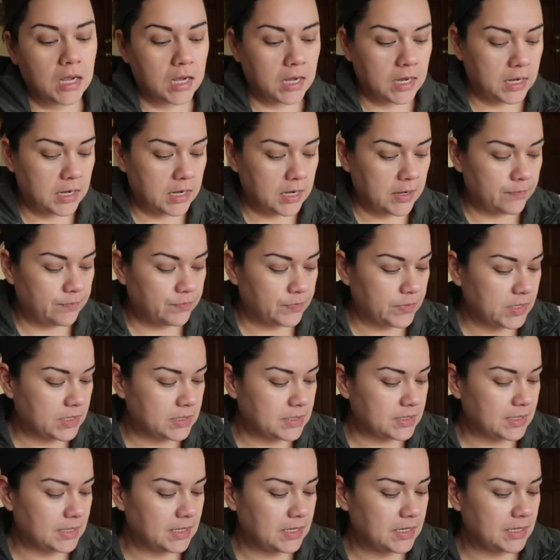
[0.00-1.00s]

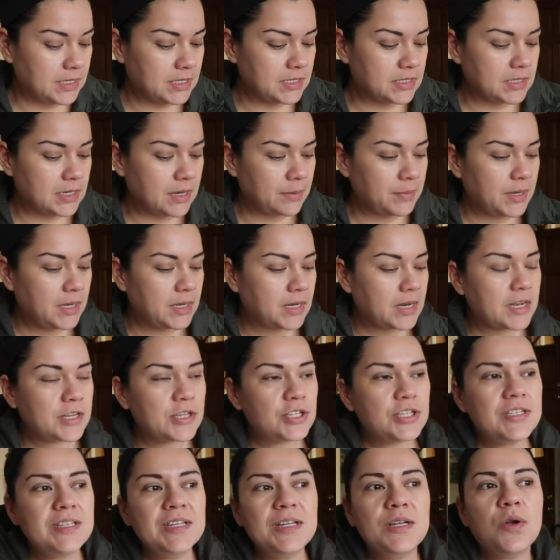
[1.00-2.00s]
Because the kids, I mean, I
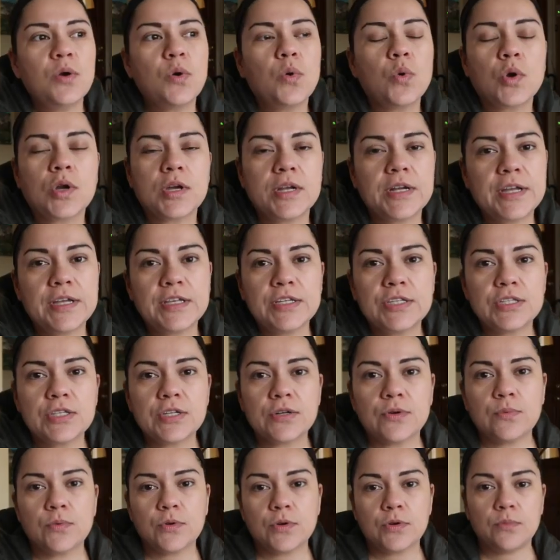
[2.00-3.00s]
just need to organize
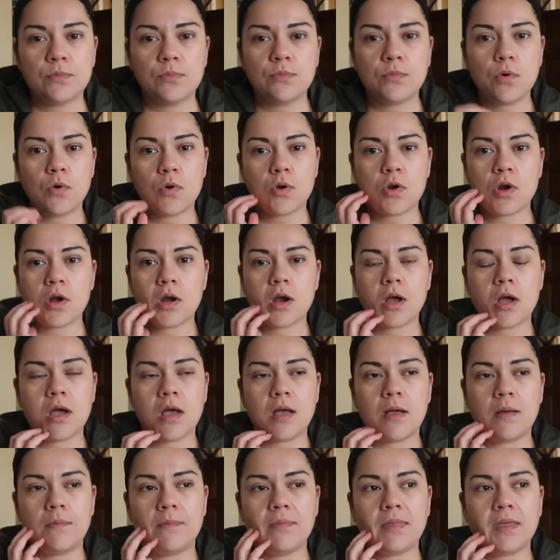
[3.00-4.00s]
their room
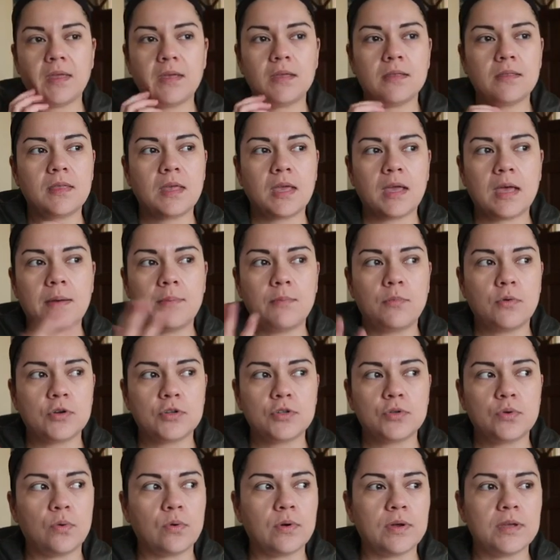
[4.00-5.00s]
more. They got more
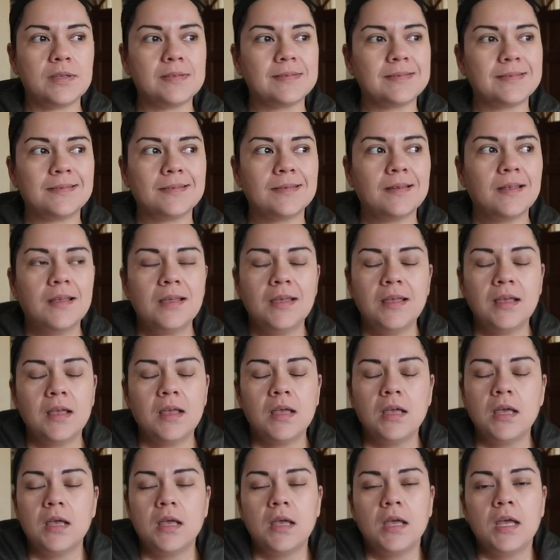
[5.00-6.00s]
toys and
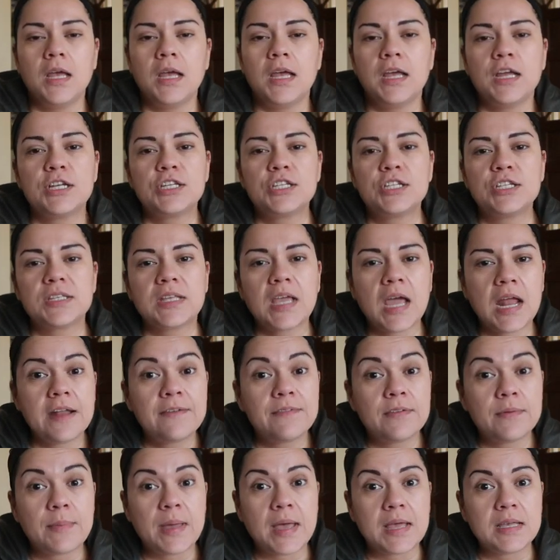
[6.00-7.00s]
it's just kind
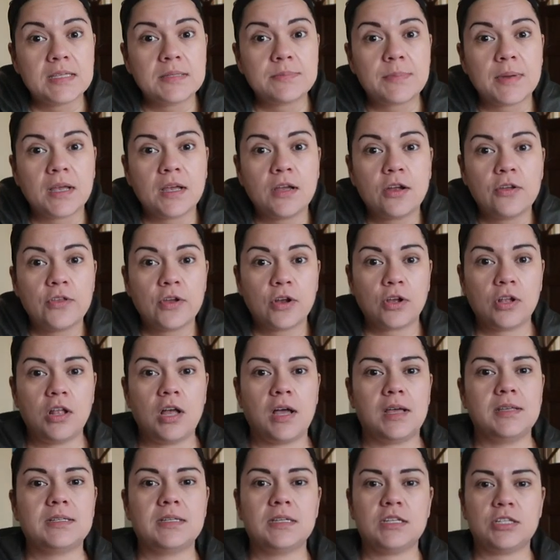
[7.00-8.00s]
of a mess. Their
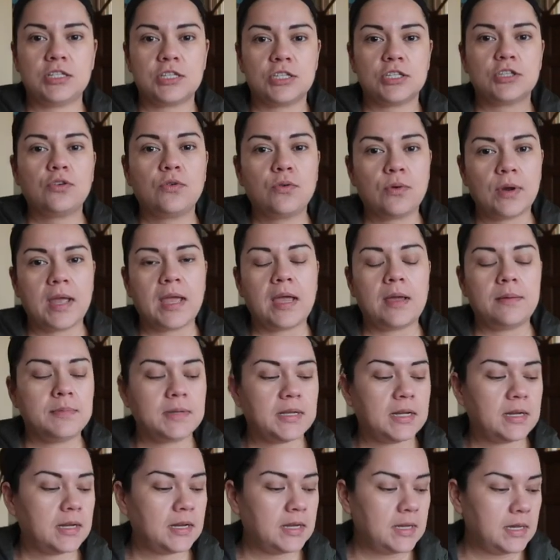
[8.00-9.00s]
closet is just crammed
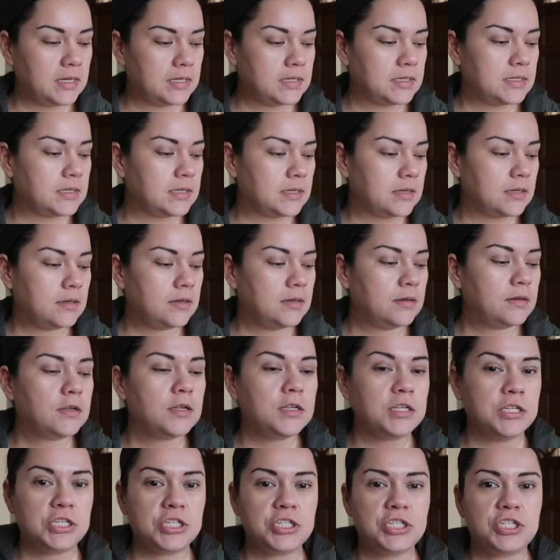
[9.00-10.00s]
and I need to
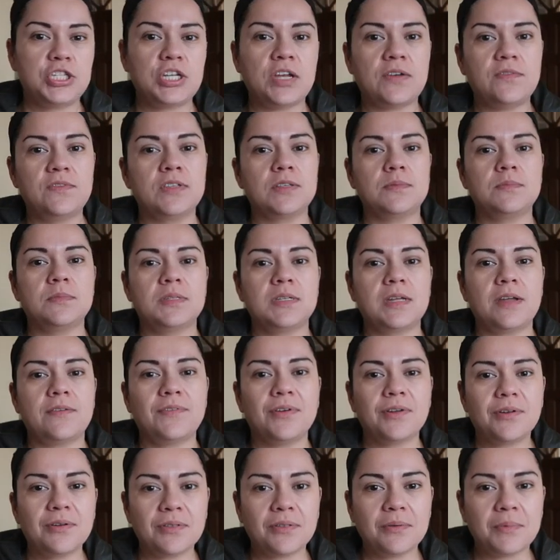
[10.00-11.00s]
shove some
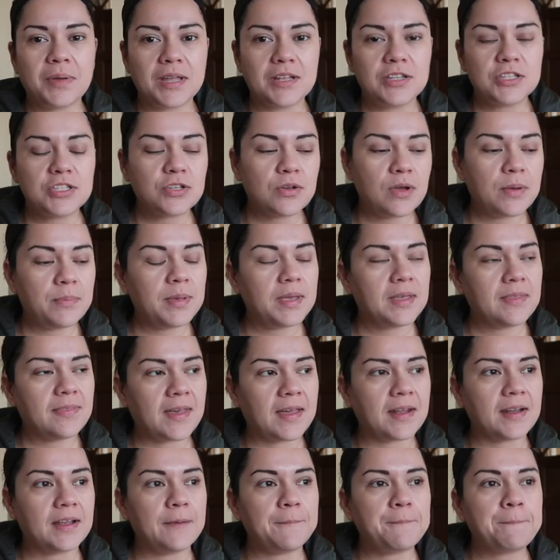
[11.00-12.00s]
stuff under the bed. So I picked
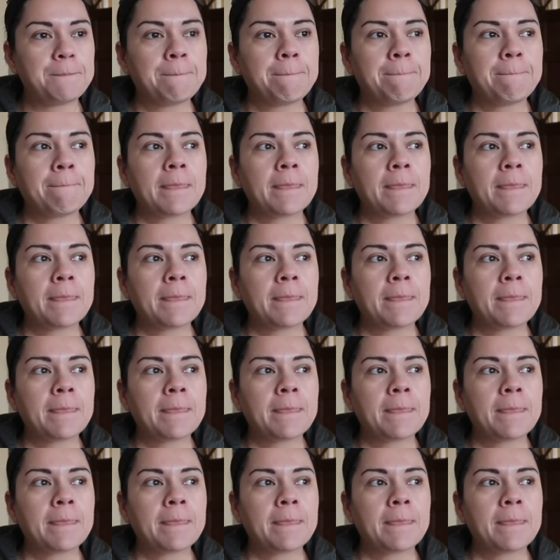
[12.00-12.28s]
that up.